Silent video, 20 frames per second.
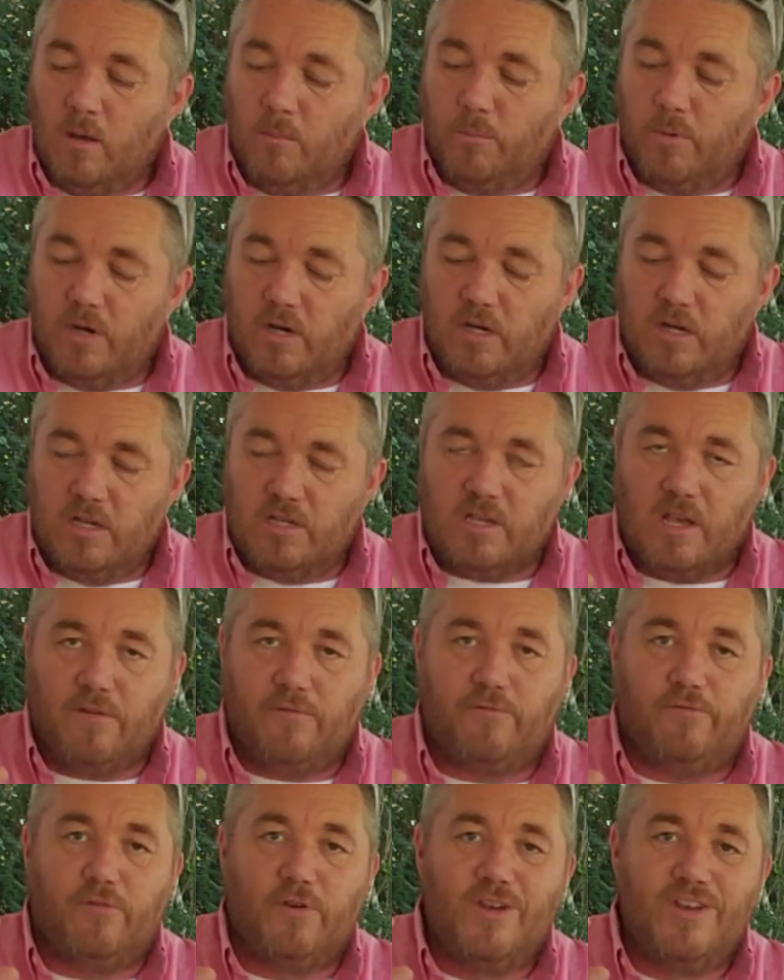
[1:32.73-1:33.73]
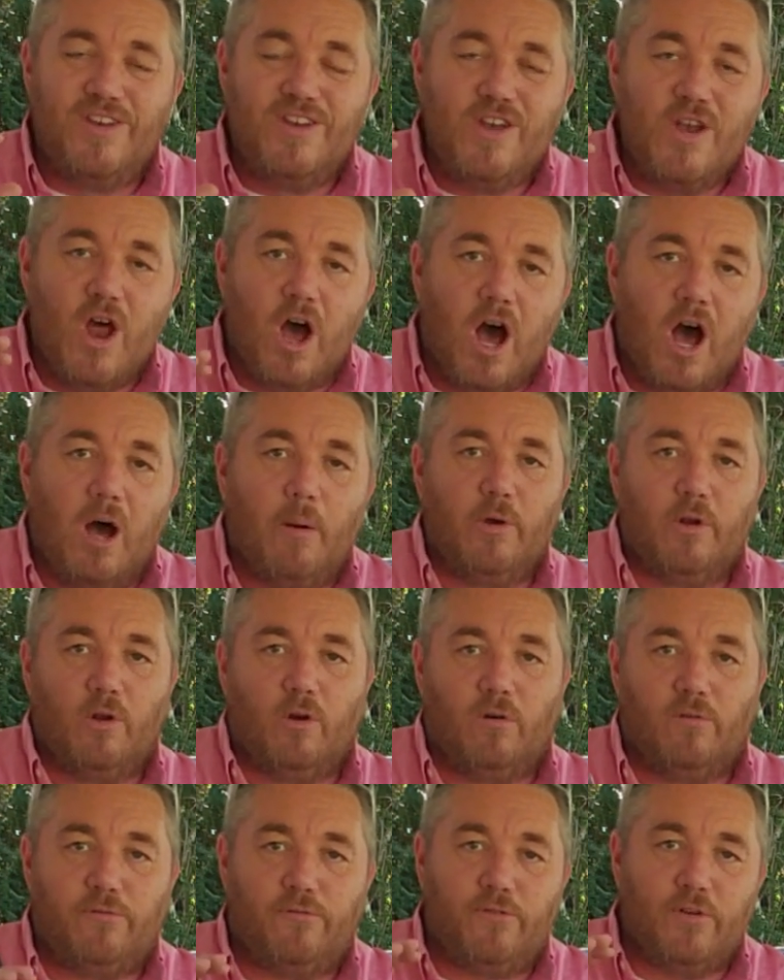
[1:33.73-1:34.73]
But it is a
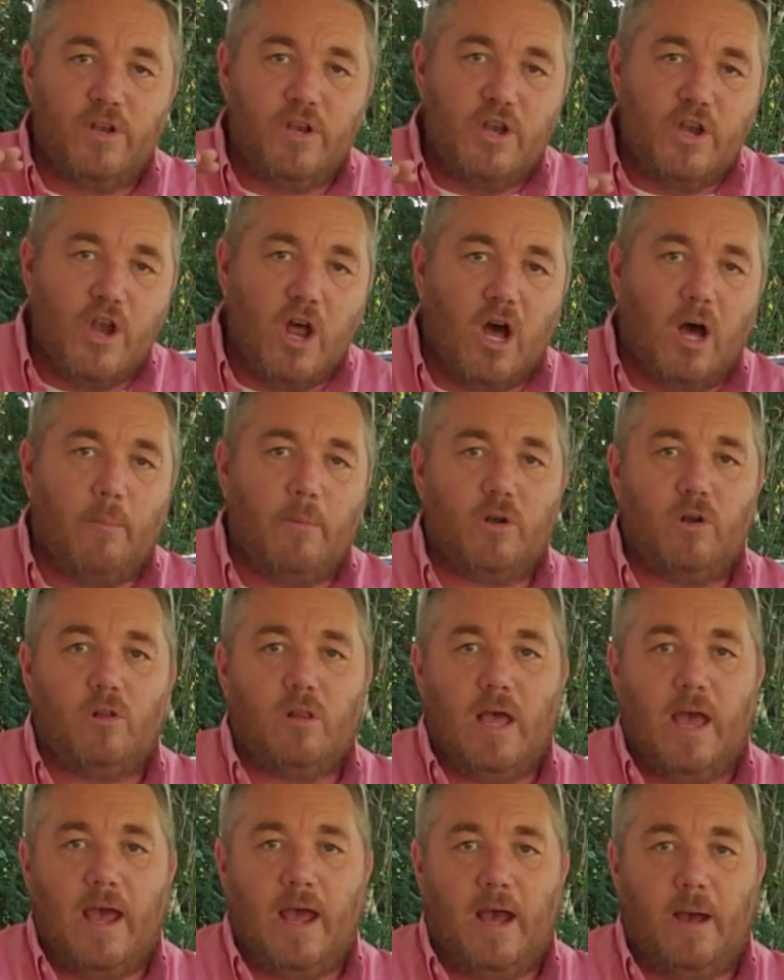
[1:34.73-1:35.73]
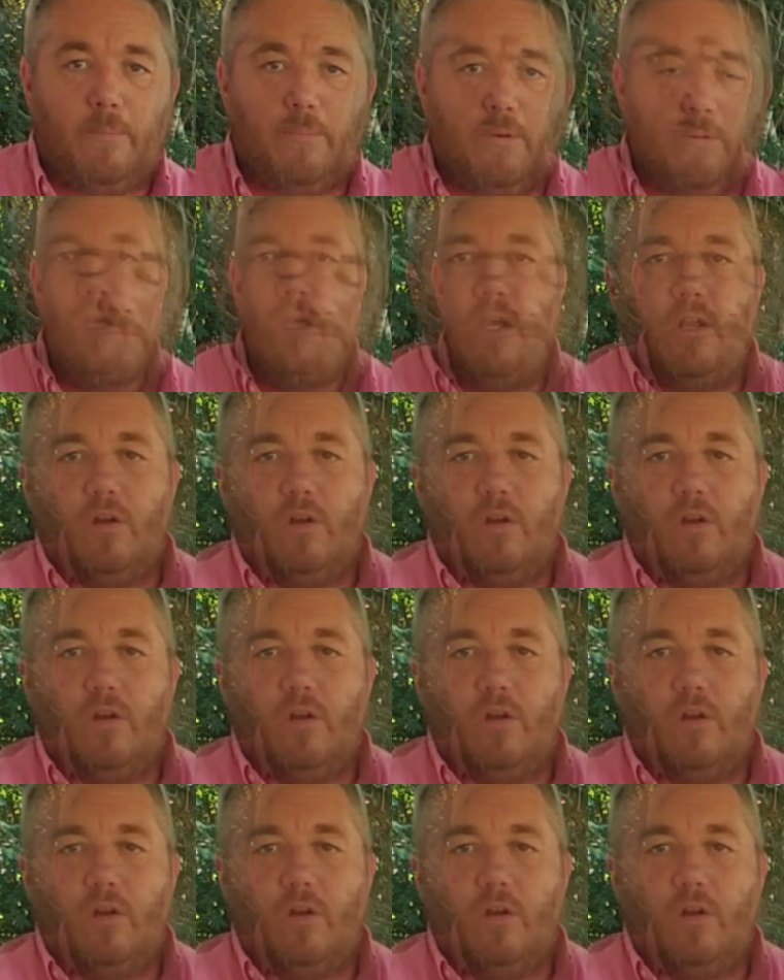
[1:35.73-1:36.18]
phenomenal, phenomenal app.